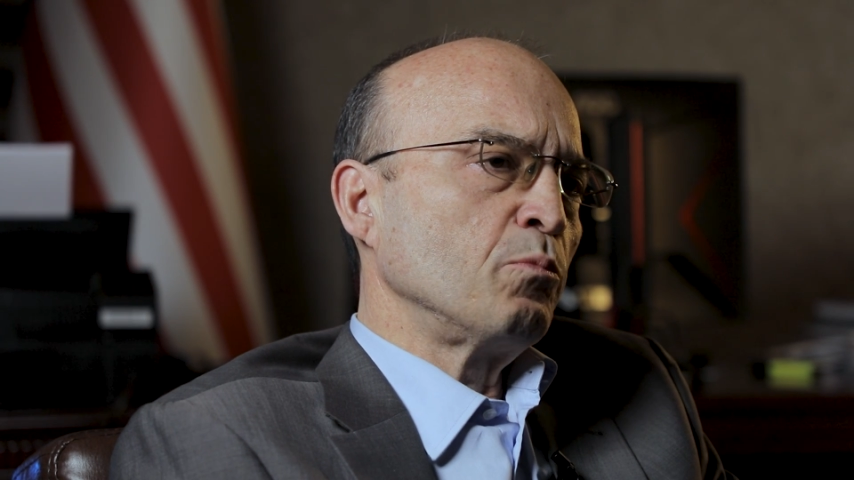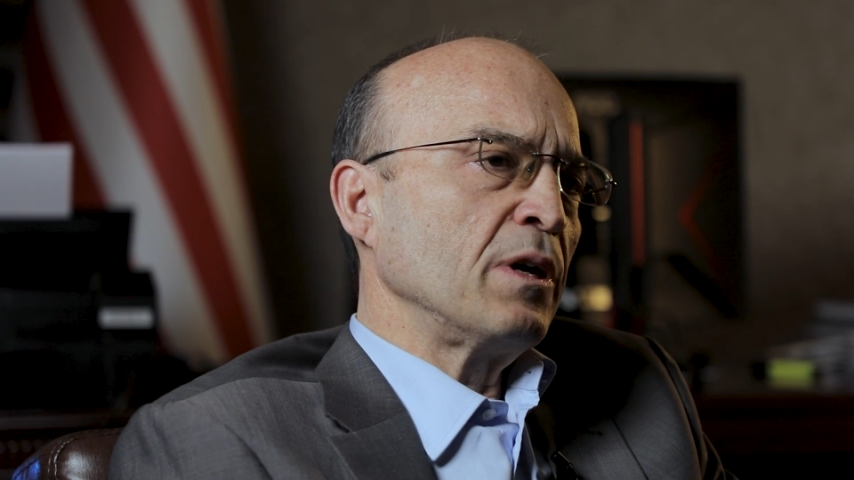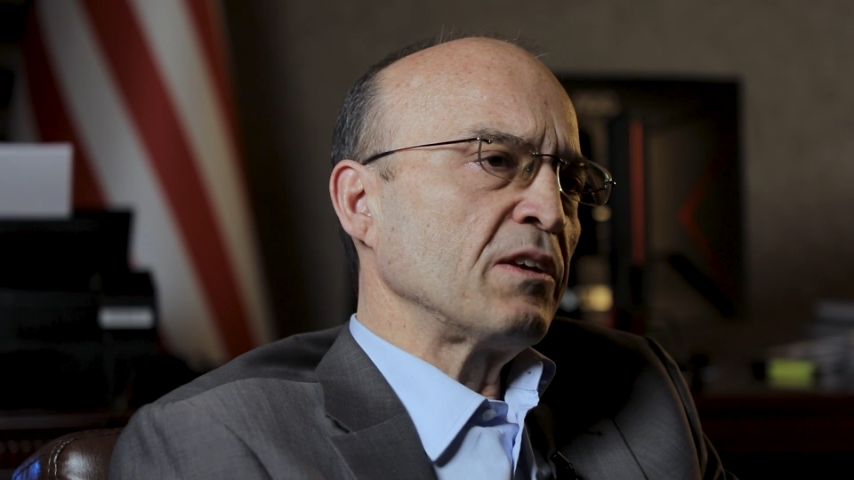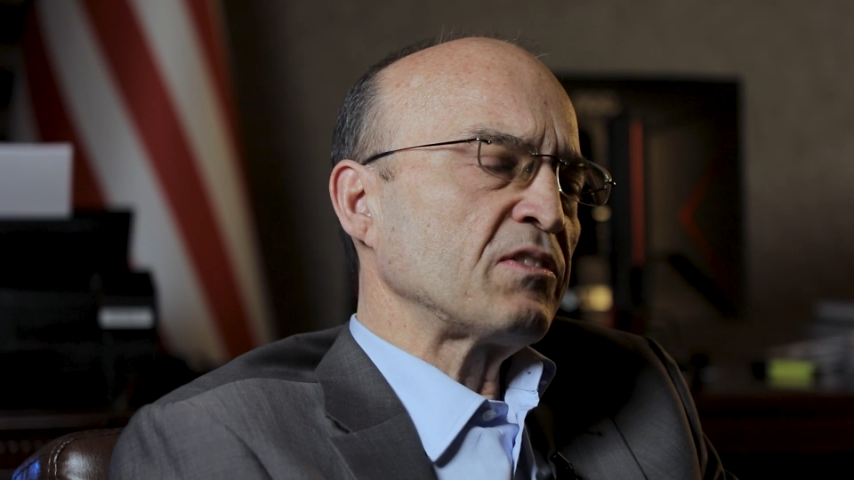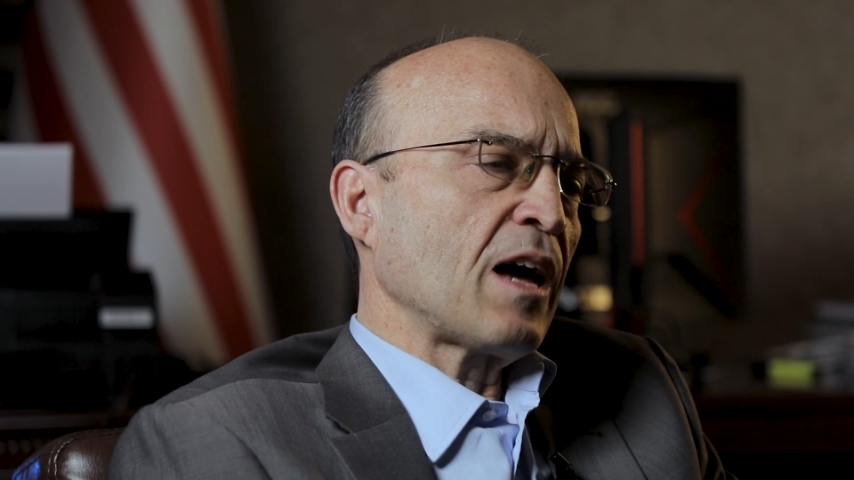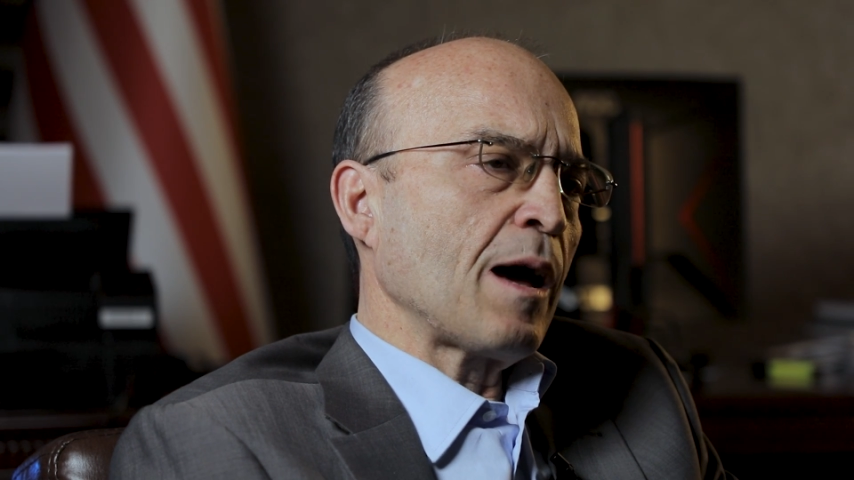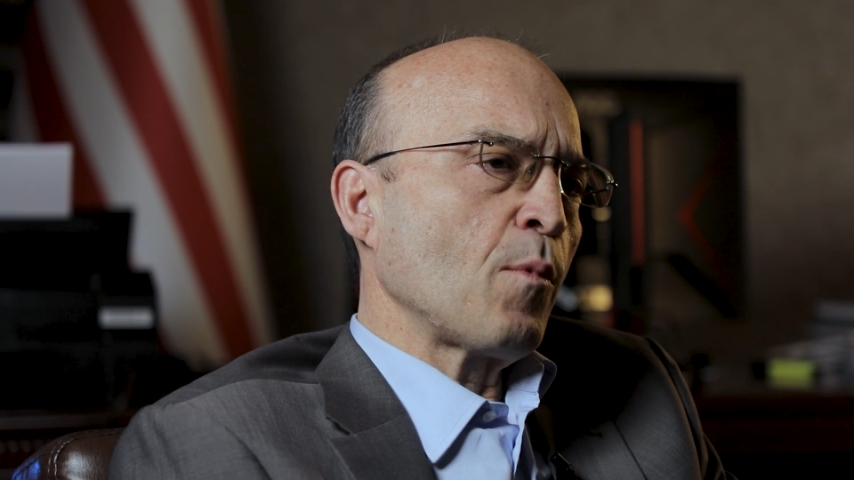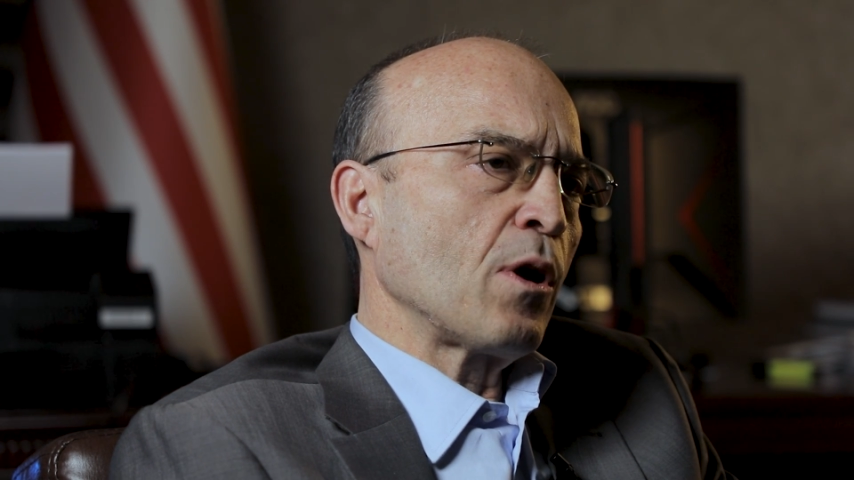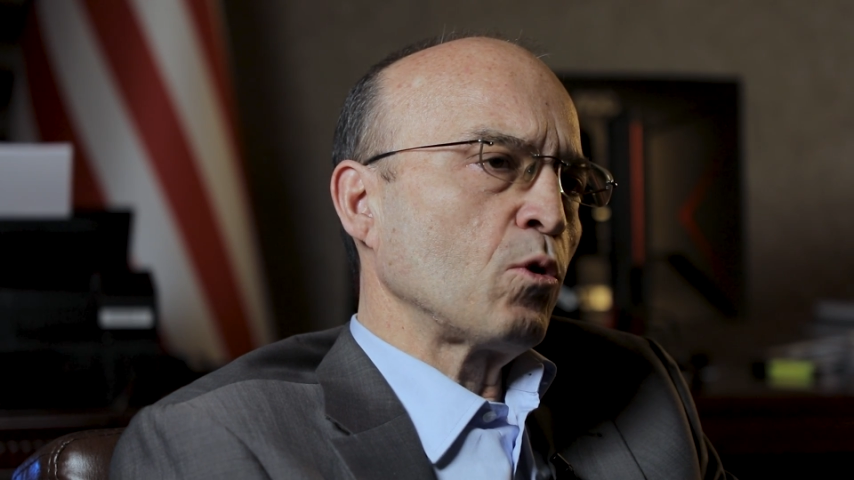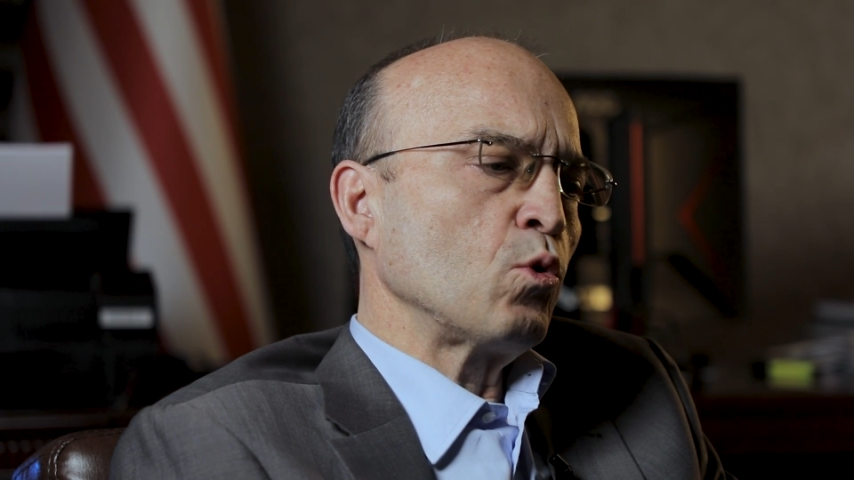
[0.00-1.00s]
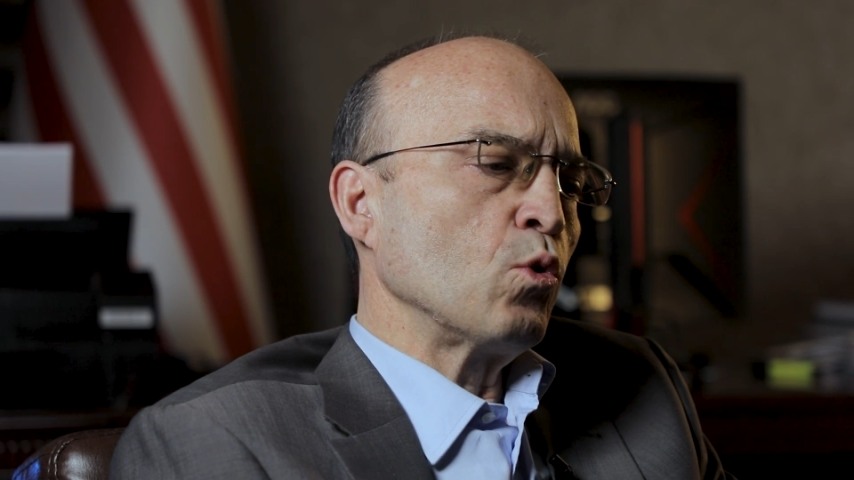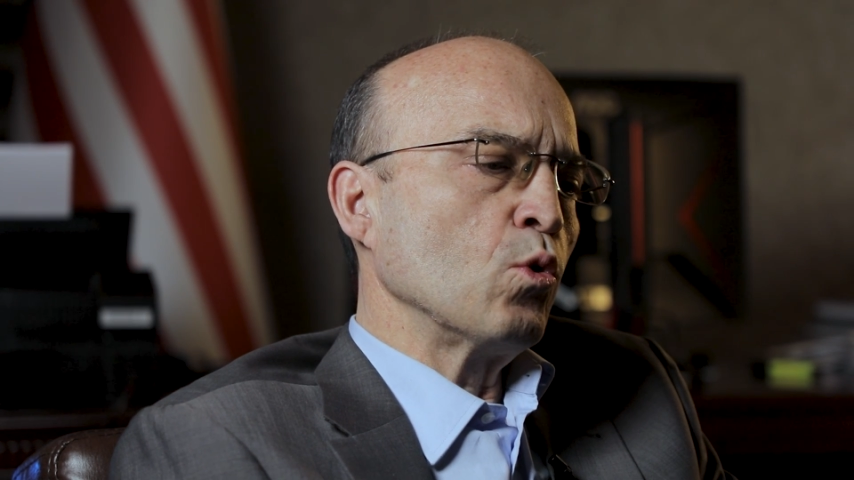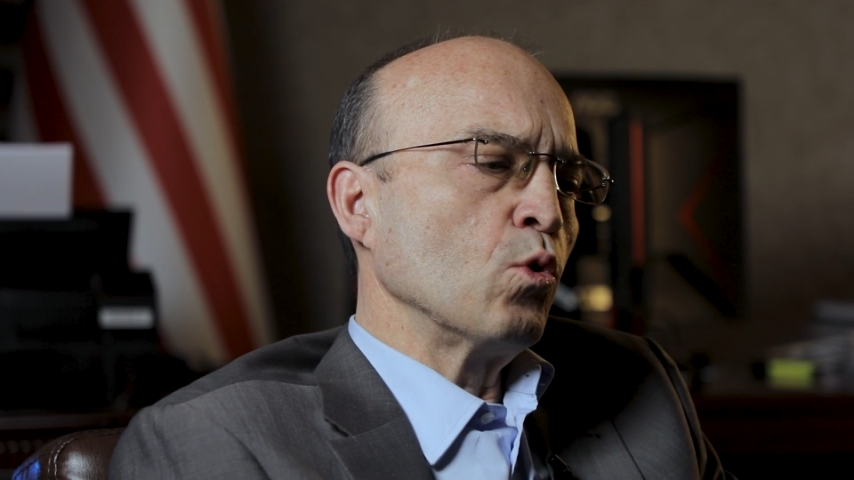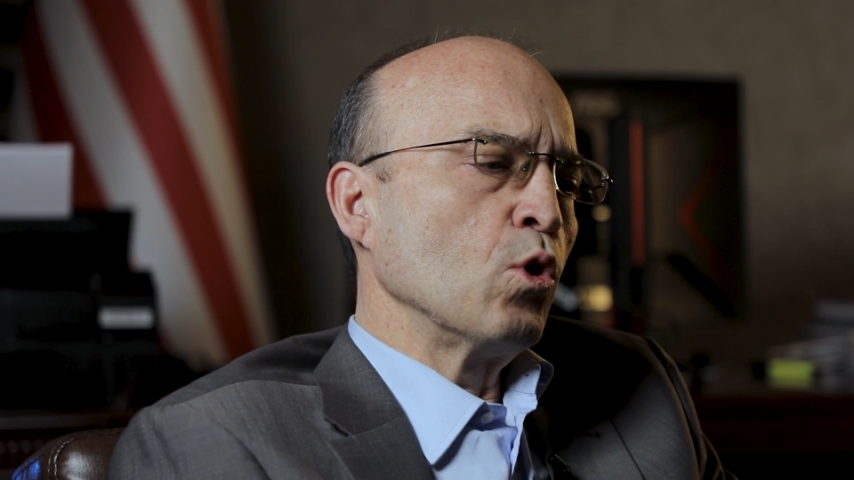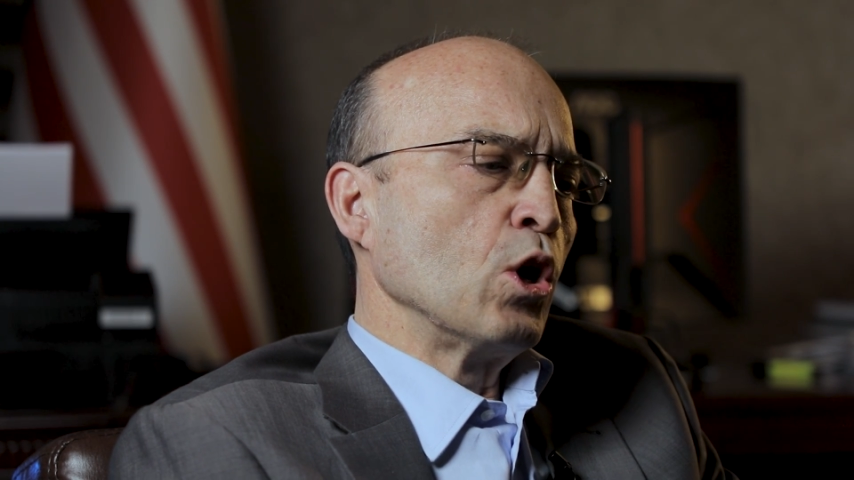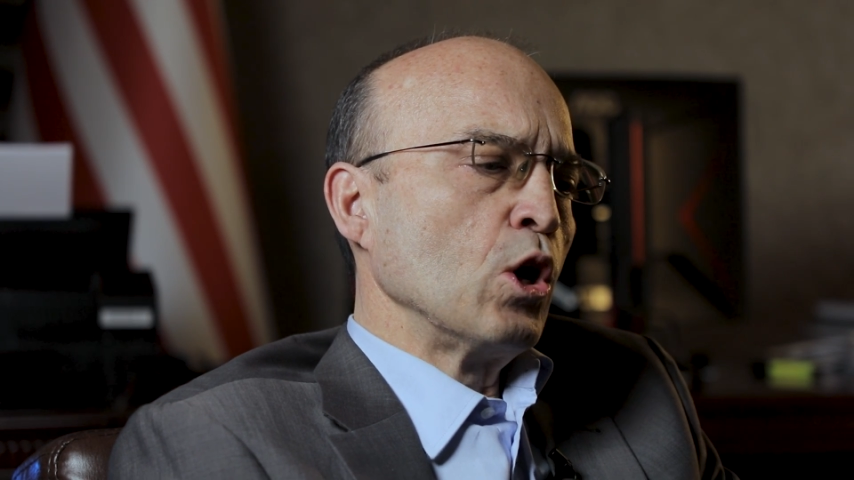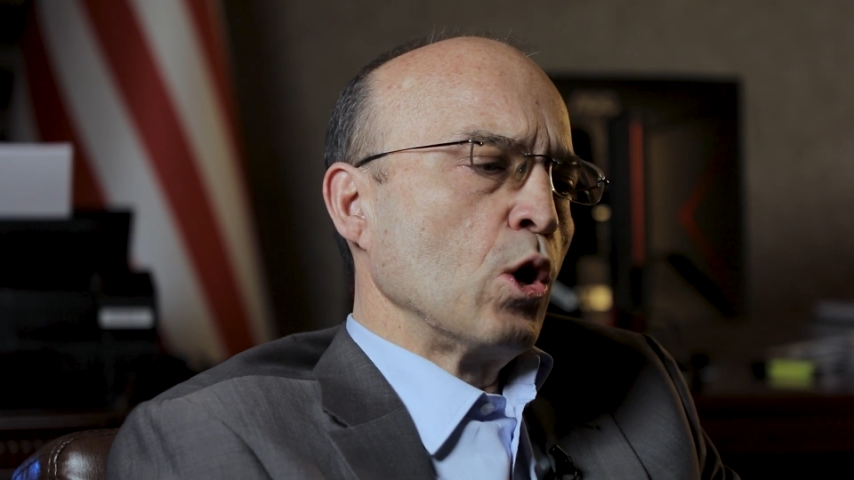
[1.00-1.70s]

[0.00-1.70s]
be someone who